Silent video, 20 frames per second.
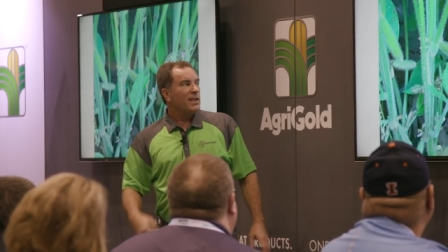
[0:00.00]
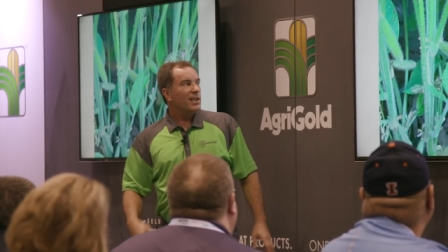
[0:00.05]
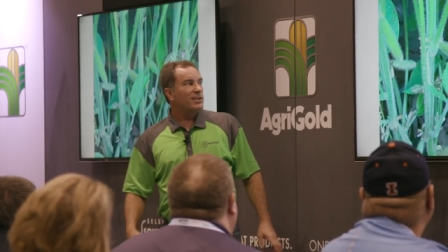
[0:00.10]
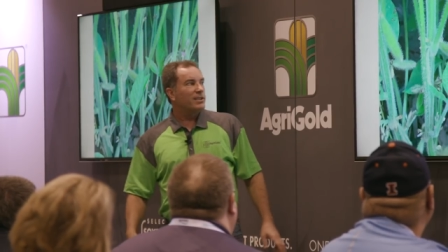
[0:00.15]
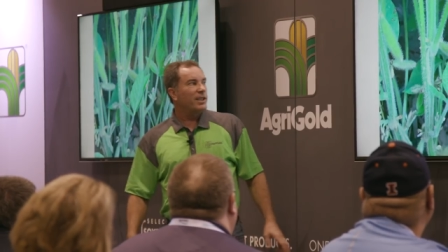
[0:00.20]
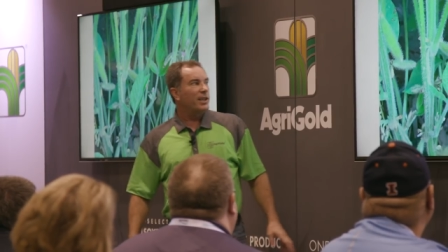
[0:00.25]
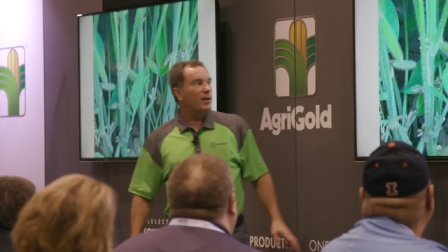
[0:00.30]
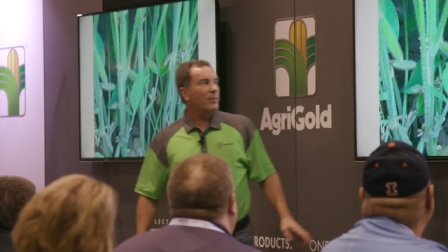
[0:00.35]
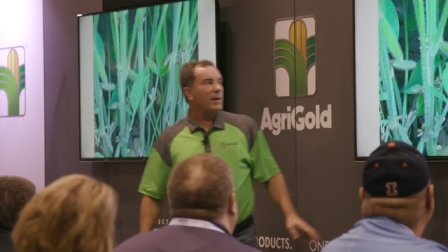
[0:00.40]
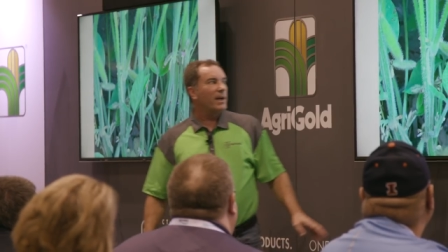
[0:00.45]

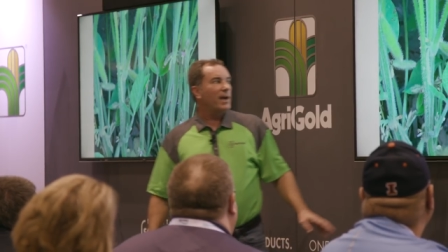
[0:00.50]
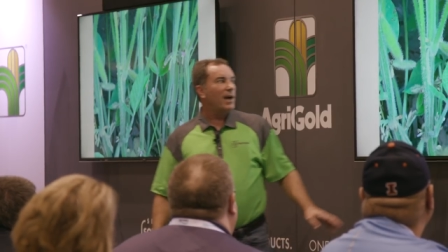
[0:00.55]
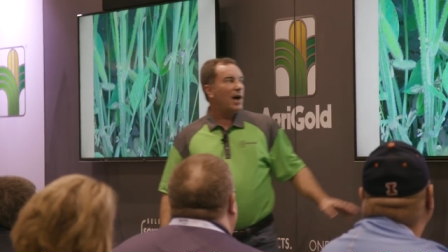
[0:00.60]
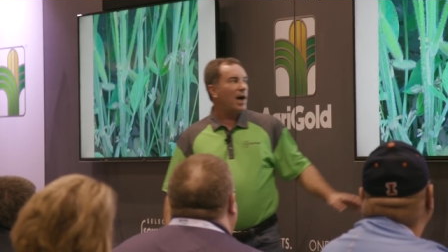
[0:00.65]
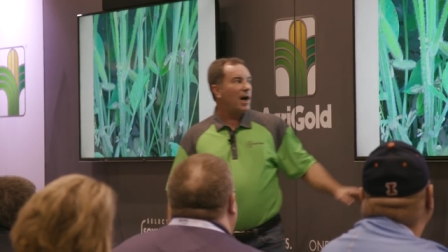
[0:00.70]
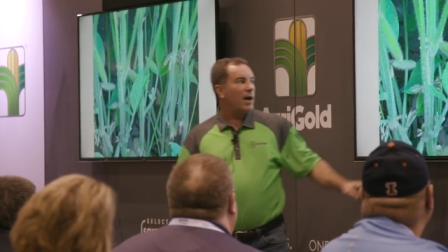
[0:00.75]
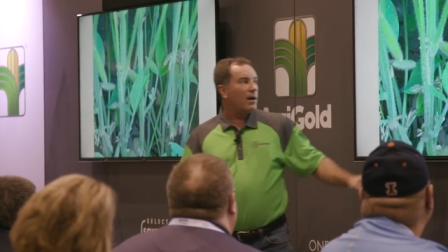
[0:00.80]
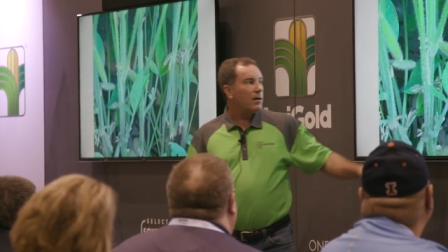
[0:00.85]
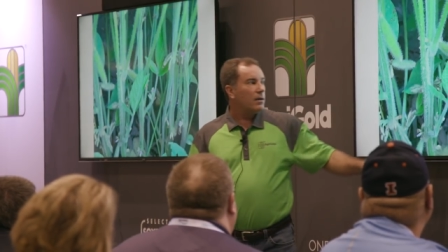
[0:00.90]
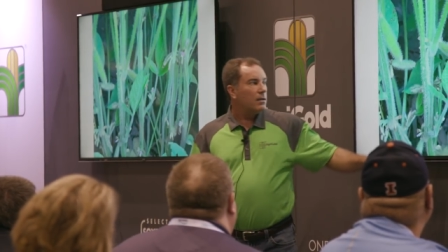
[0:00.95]
Because here we
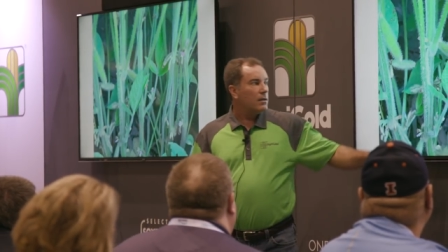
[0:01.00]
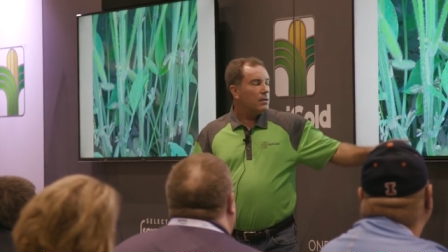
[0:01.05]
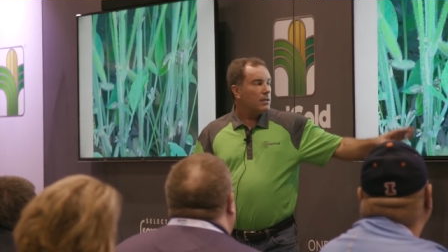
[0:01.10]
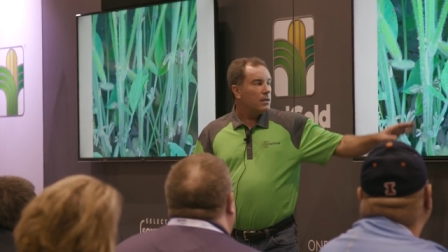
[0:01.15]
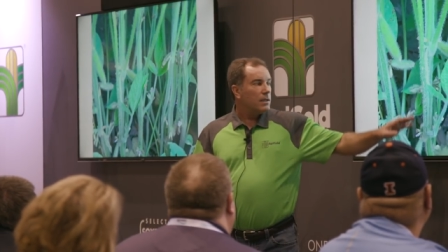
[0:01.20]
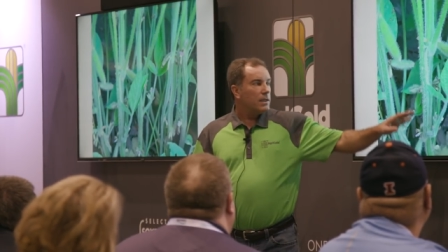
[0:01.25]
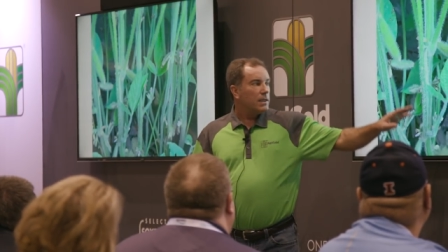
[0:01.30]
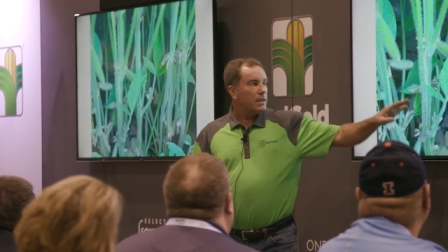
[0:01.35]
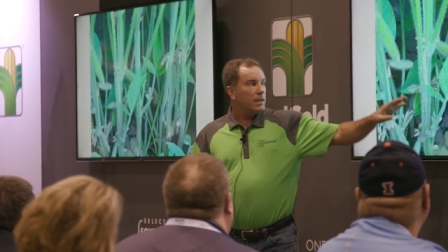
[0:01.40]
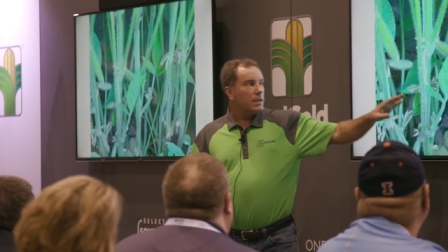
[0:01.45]
are,
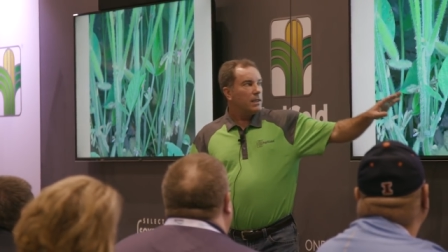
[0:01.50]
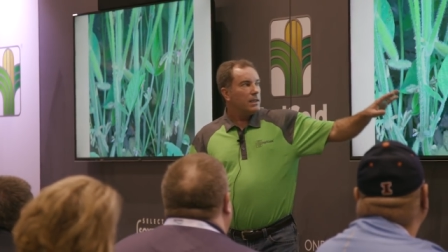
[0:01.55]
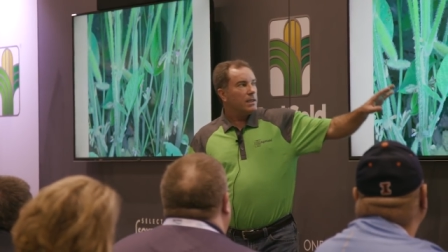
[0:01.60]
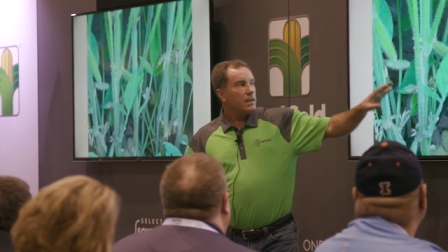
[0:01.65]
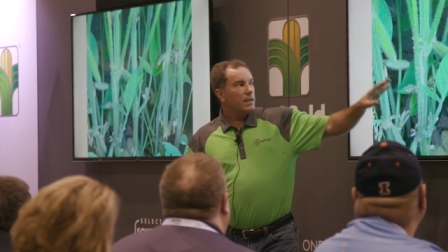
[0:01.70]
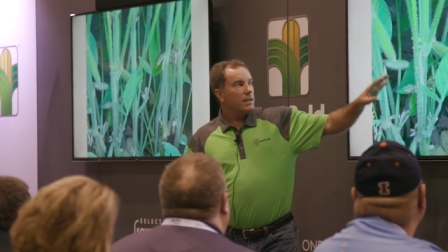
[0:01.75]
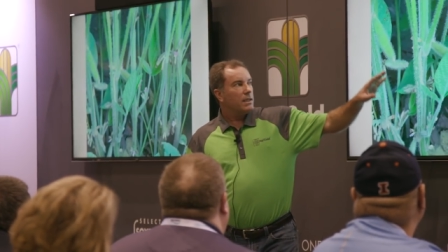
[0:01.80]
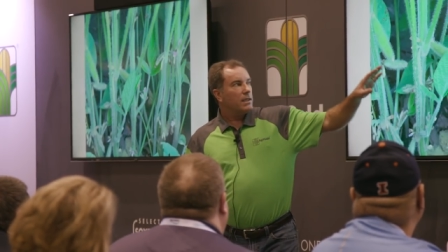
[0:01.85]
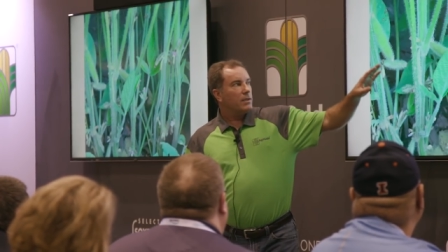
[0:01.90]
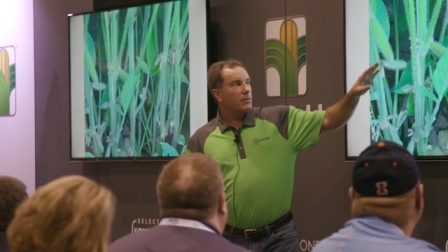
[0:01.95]

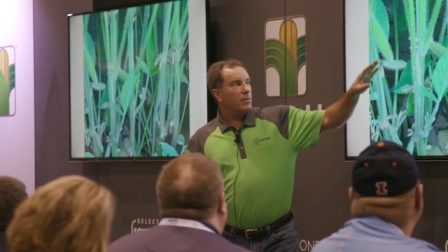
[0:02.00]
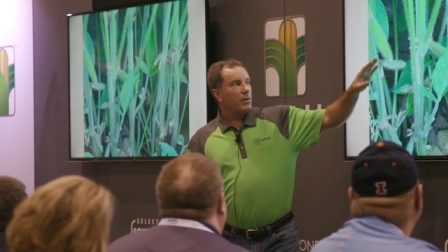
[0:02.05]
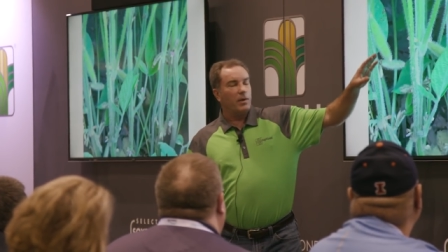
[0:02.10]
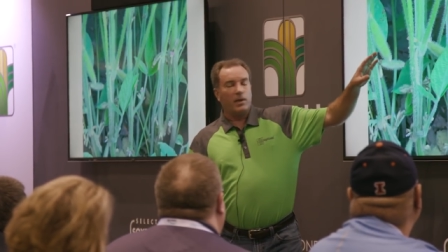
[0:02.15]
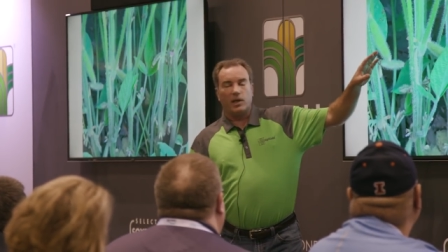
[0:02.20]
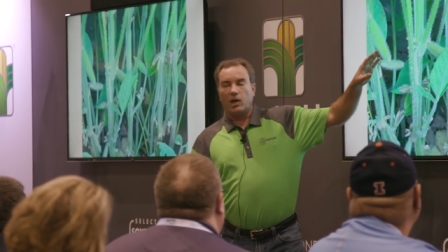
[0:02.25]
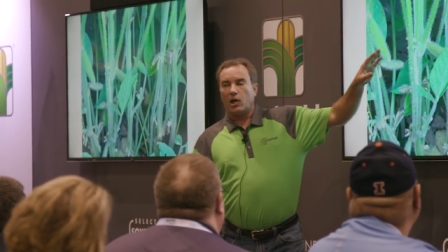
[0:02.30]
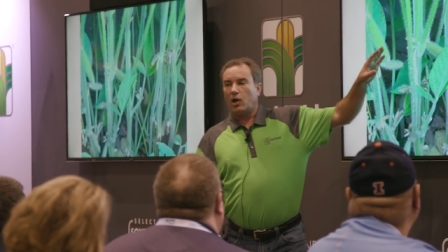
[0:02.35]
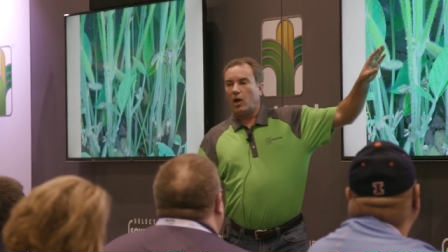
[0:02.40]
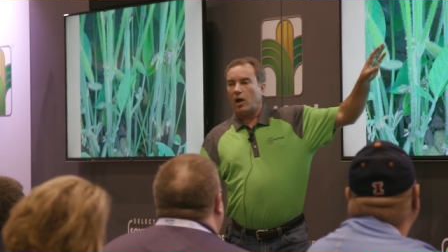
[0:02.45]

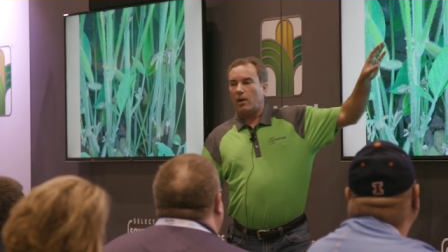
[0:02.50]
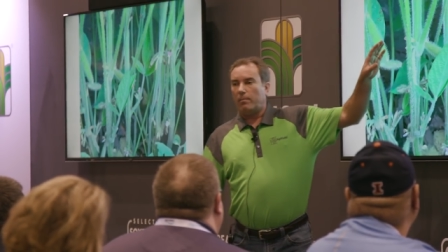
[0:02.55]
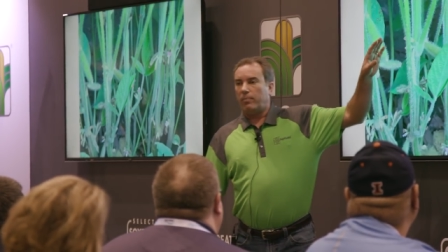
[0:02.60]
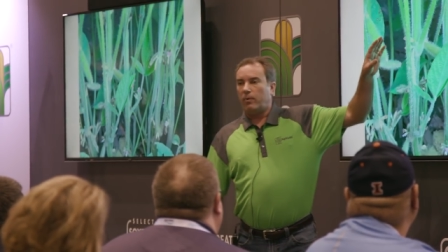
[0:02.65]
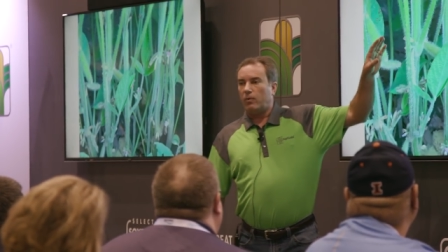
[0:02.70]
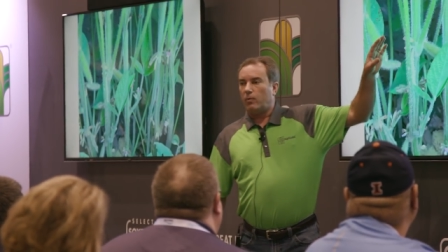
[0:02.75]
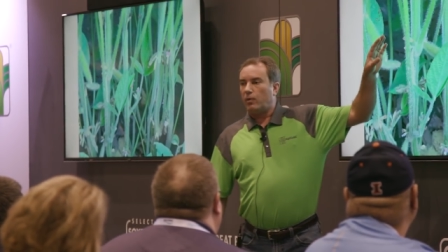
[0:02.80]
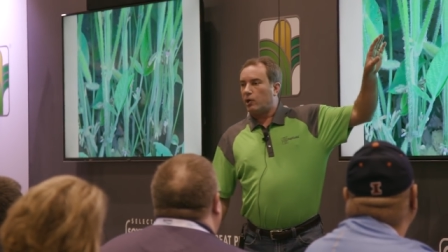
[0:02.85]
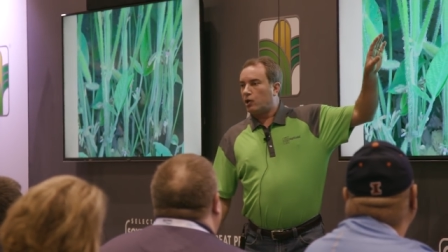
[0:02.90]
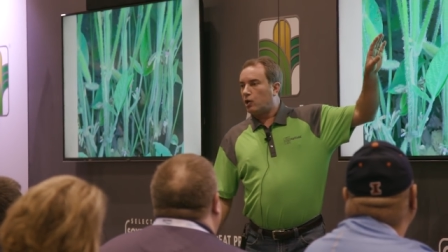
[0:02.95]

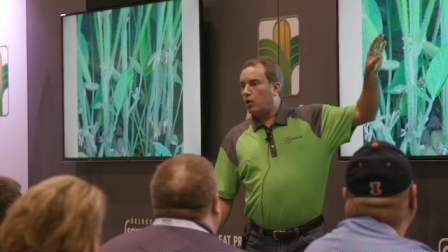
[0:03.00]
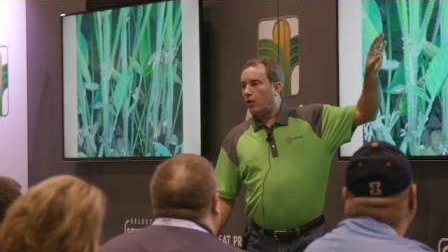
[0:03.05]
we're